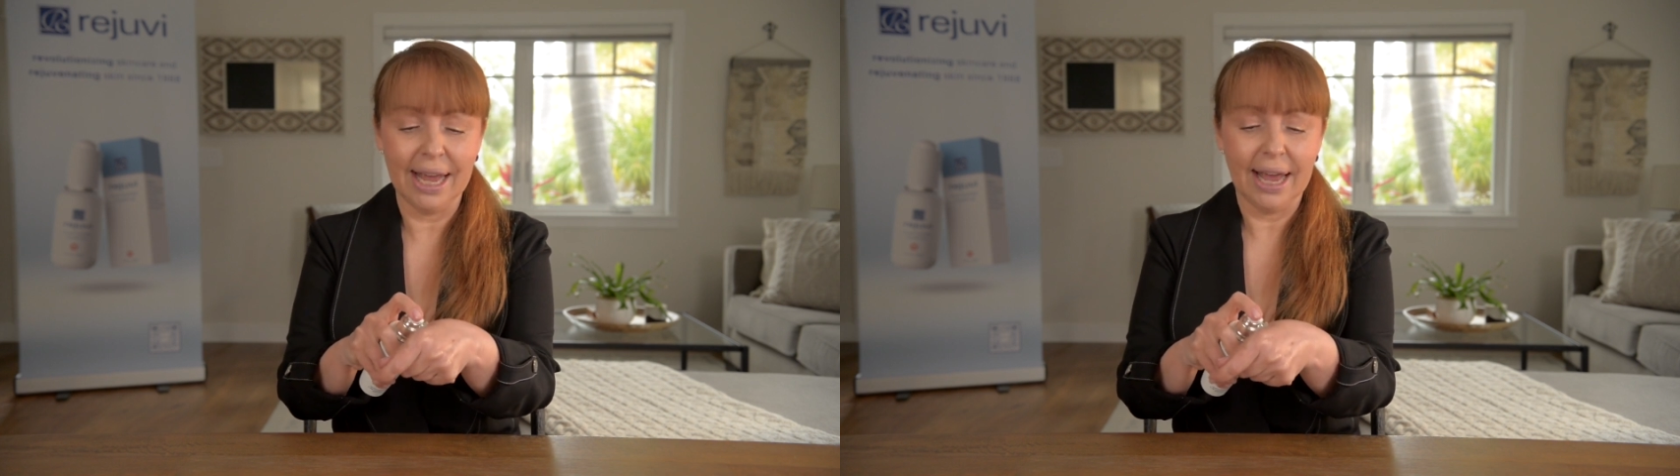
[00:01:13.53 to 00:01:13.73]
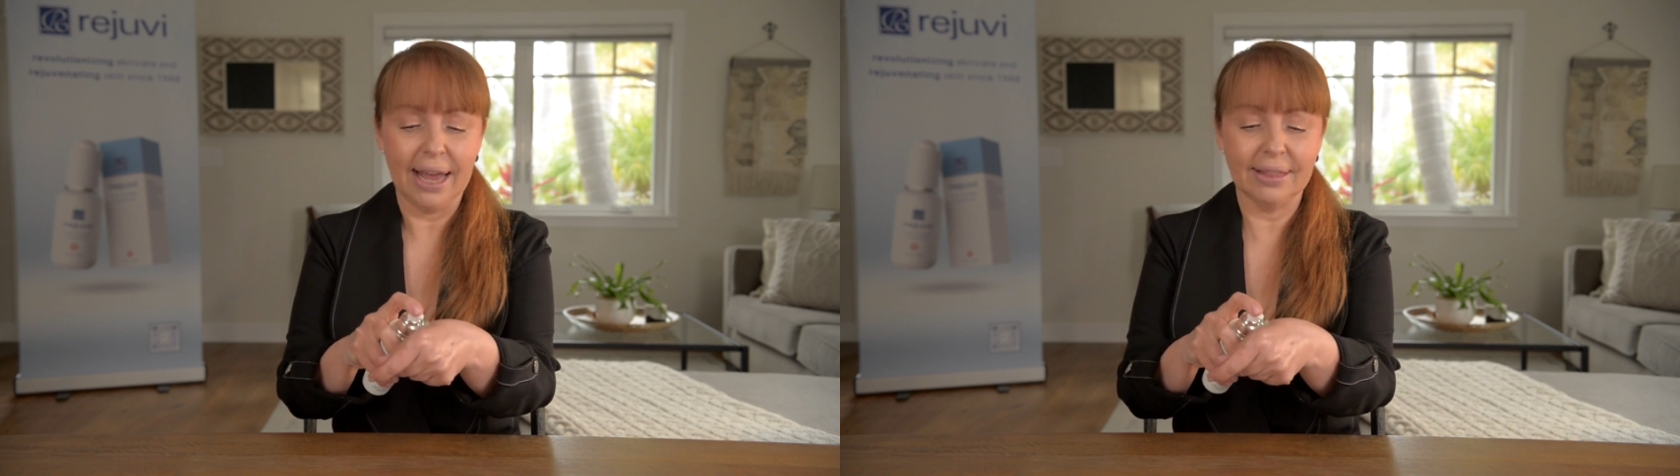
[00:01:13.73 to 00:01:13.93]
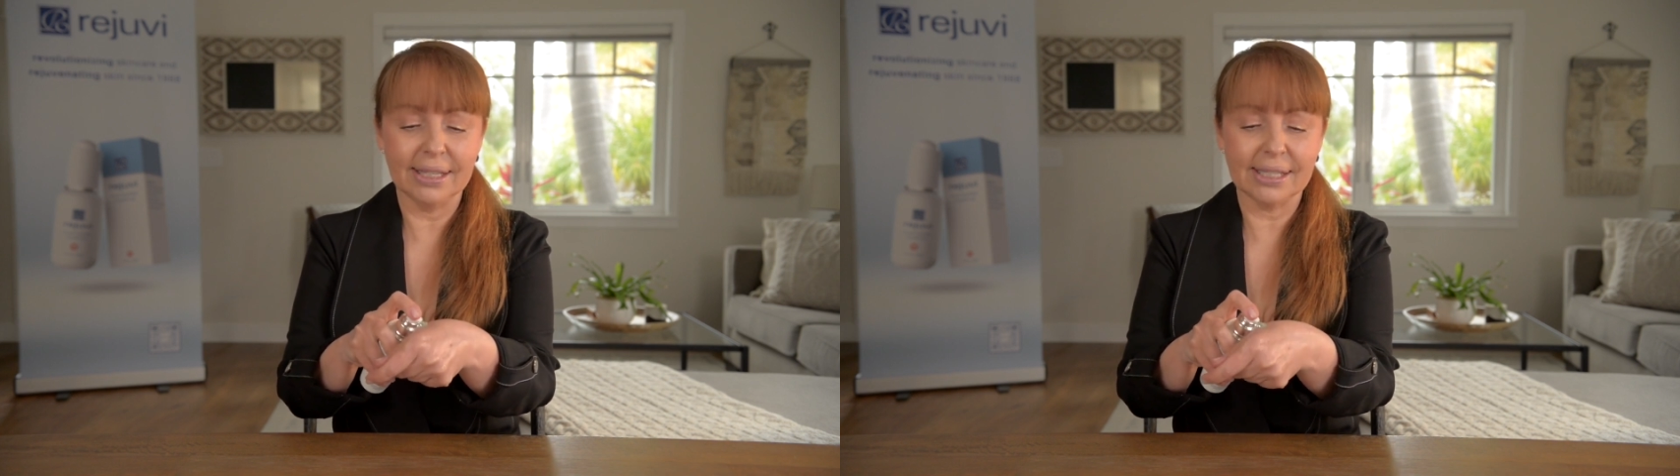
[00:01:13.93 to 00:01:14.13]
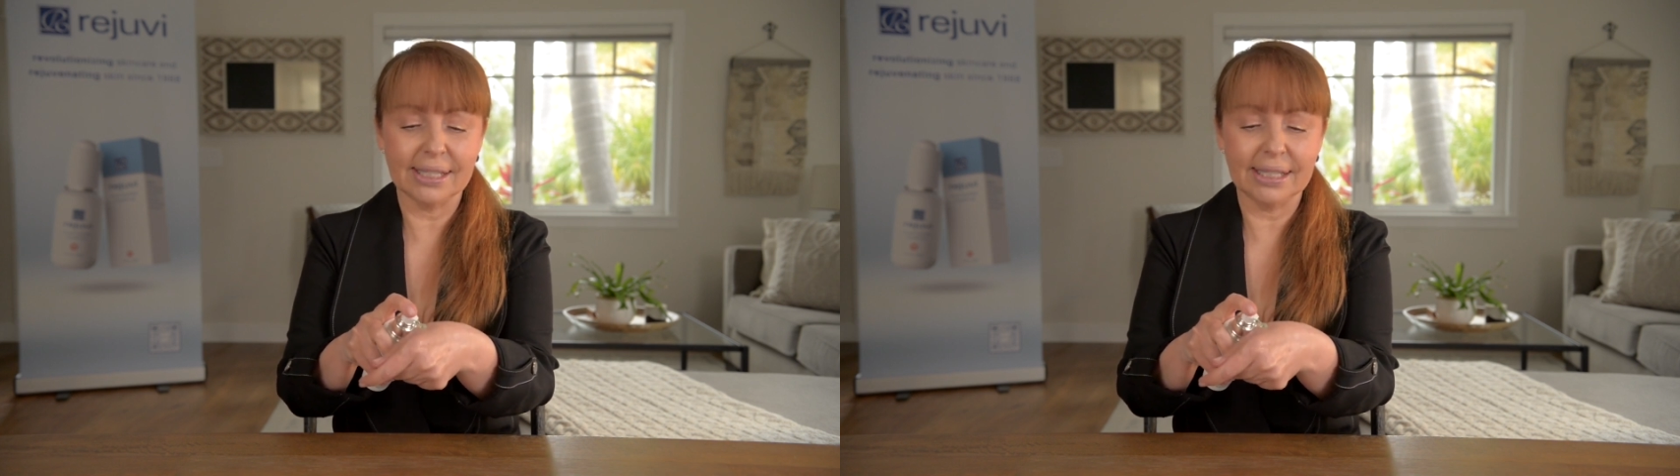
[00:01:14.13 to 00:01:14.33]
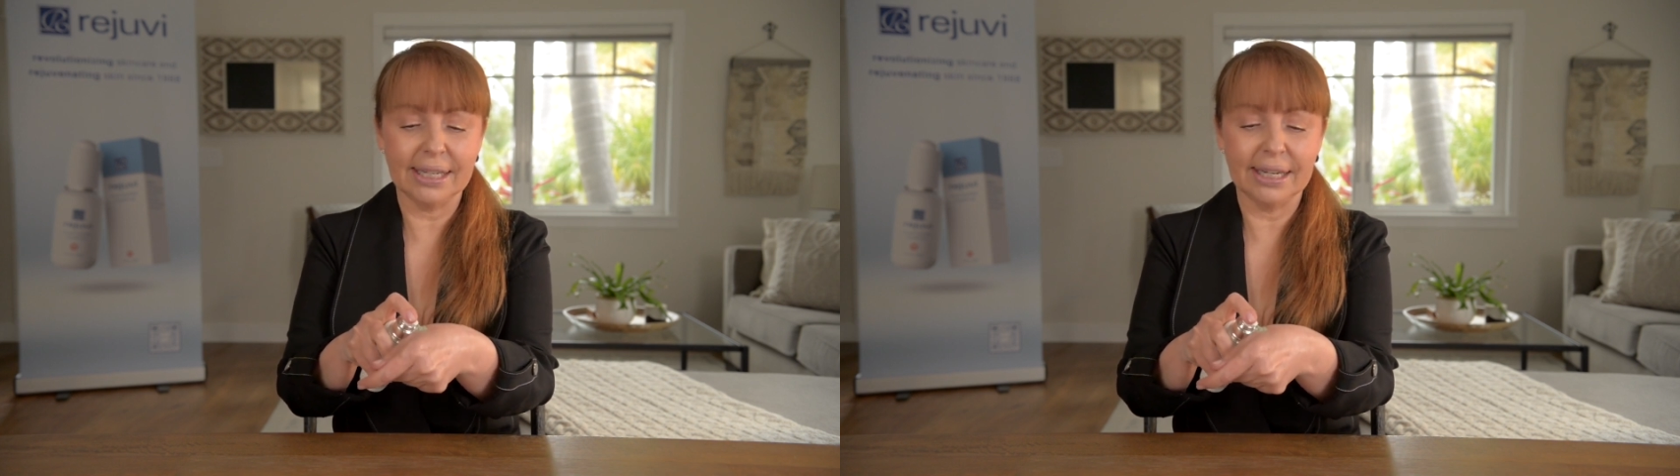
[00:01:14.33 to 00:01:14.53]
And this
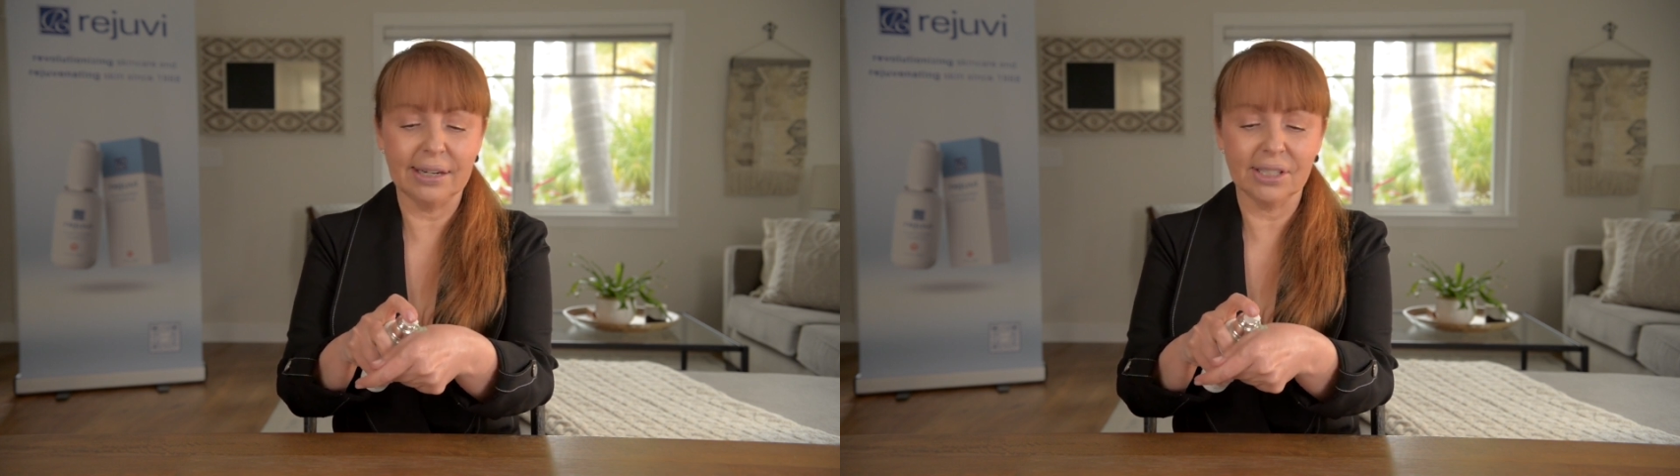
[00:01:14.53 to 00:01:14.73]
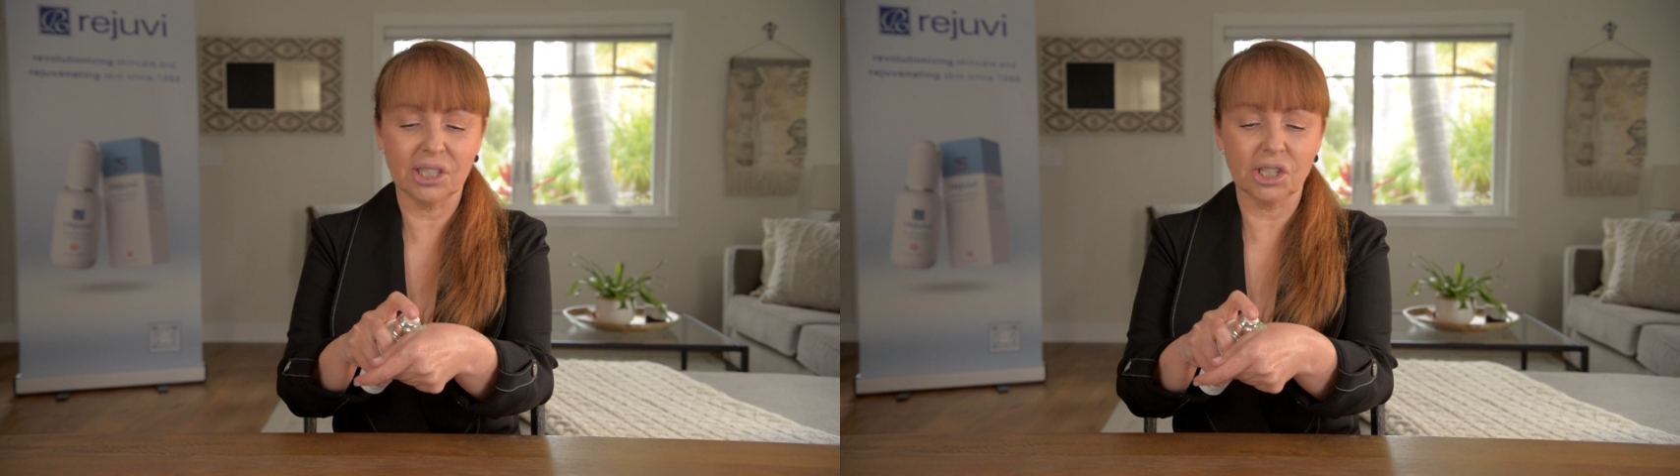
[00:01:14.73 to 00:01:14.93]
is it here. It's